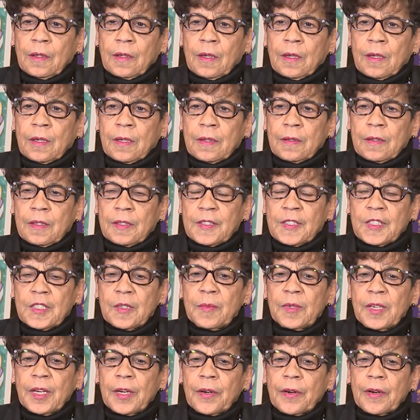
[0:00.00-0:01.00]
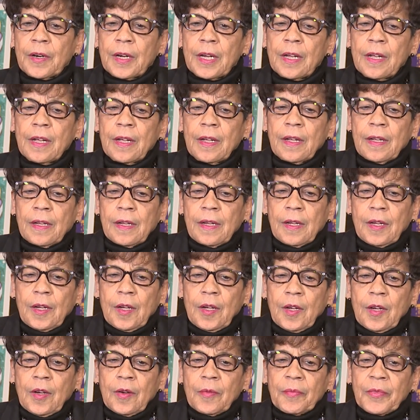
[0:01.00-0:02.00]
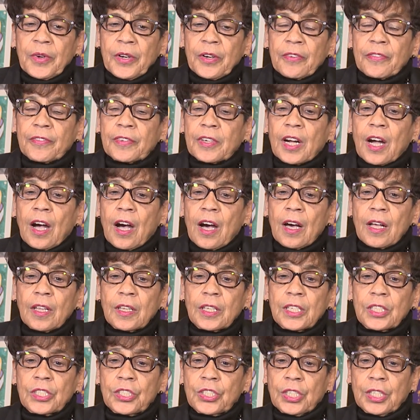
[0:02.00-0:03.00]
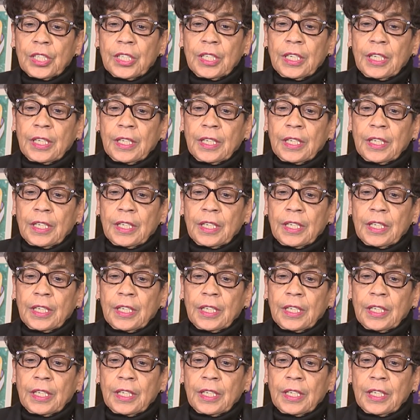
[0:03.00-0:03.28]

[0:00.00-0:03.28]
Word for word: uh, the seminary, Maryville College